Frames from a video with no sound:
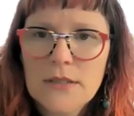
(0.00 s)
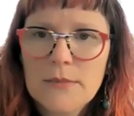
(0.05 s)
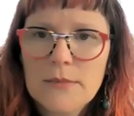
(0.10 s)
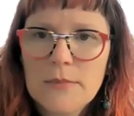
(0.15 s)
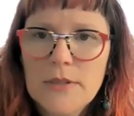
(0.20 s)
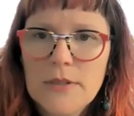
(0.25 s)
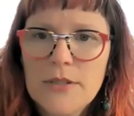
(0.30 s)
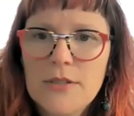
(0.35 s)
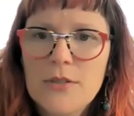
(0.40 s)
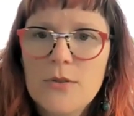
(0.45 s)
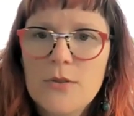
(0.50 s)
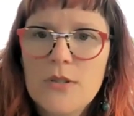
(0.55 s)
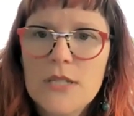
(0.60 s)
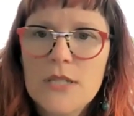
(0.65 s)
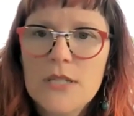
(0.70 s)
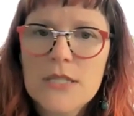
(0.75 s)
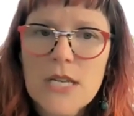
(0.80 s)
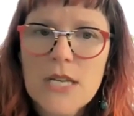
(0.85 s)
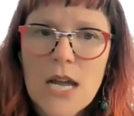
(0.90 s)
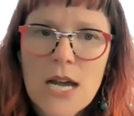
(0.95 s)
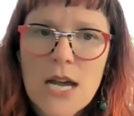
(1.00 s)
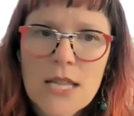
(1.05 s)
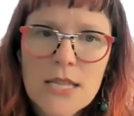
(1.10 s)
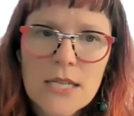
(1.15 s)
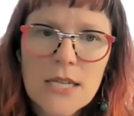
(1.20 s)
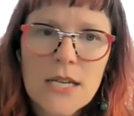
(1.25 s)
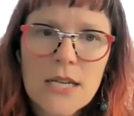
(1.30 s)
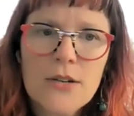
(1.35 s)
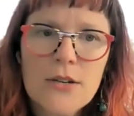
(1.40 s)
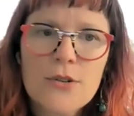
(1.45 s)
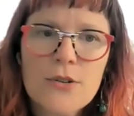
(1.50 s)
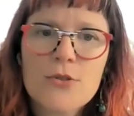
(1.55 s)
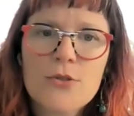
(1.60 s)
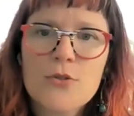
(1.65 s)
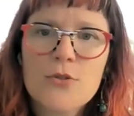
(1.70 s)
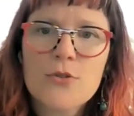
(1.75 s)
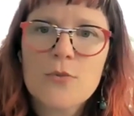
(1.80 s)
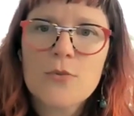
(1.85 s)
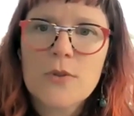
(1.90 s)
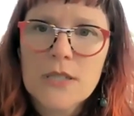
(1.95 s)
I'm gonna do this on the
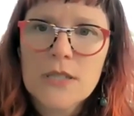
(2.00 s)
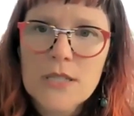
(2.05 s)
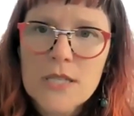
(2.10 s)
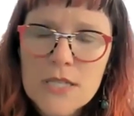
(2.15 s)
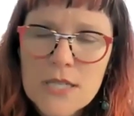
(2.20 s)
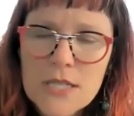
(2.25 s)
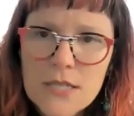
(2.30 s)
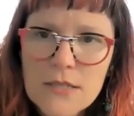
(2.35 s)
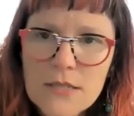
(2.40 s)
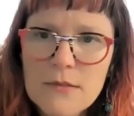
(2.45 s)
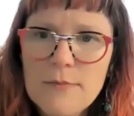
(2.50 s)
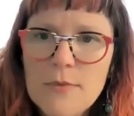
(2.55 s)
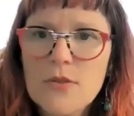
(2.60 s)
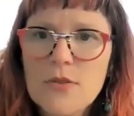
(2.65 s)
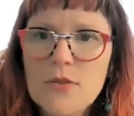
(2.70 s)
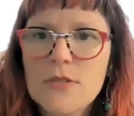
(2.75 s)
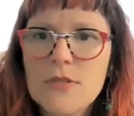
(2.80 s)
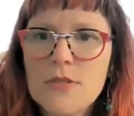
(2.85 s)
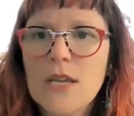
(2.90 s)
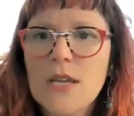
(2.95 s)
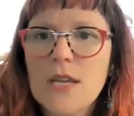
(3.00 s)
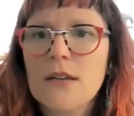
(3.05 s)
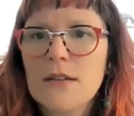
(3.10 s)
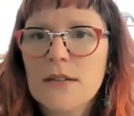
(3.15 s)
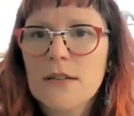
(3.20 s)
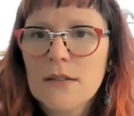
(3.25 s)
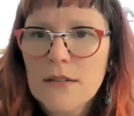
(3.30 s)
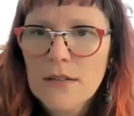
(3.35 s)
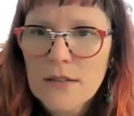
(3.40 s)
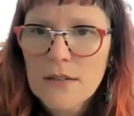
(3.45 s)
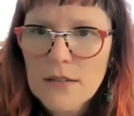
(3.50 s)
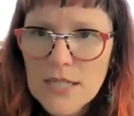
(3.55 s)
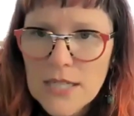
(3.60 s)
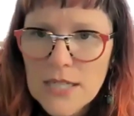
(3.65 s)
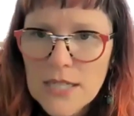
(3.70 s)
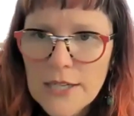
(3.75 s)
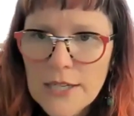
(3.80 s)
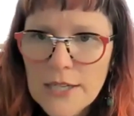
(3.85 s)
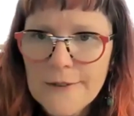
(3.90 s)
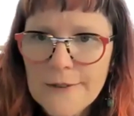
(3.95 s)
couch while listening to music
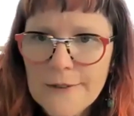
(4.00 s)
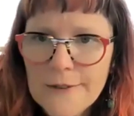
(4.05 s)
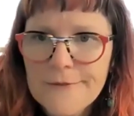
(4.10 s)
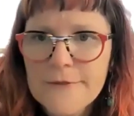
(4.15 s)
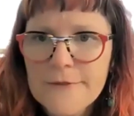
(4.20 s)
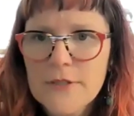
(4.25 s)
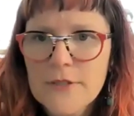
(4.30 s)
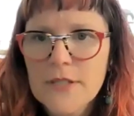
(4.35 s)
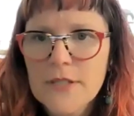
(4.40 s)
after